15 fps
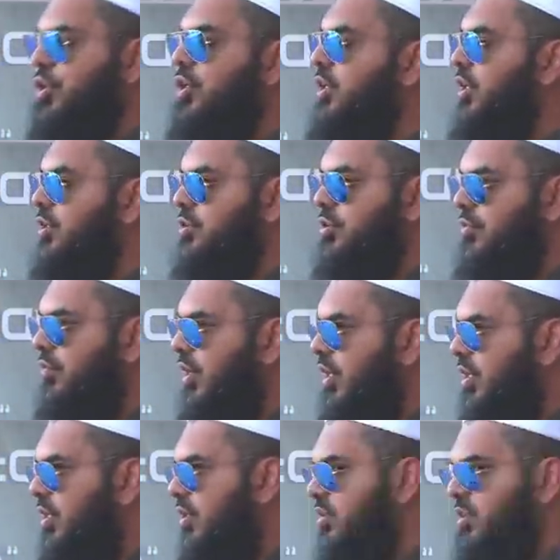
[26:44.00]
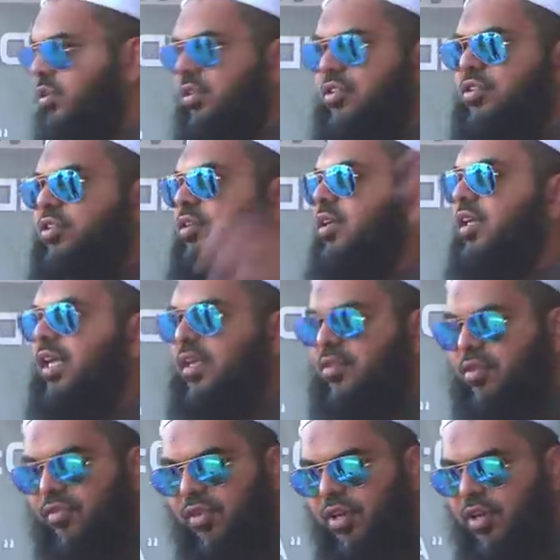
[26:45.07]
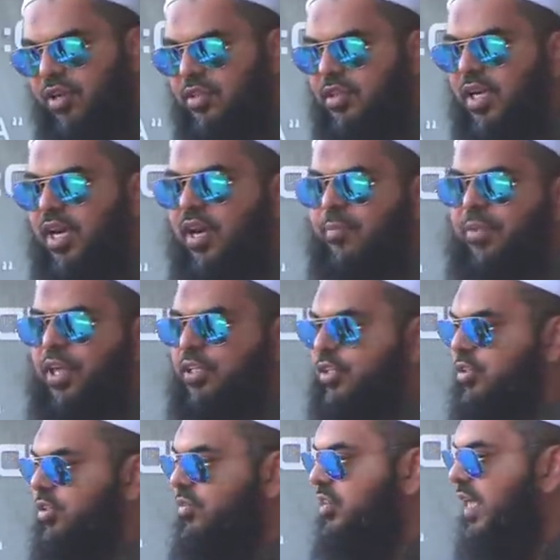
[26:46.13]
trillions of years, trillions of years, pieces of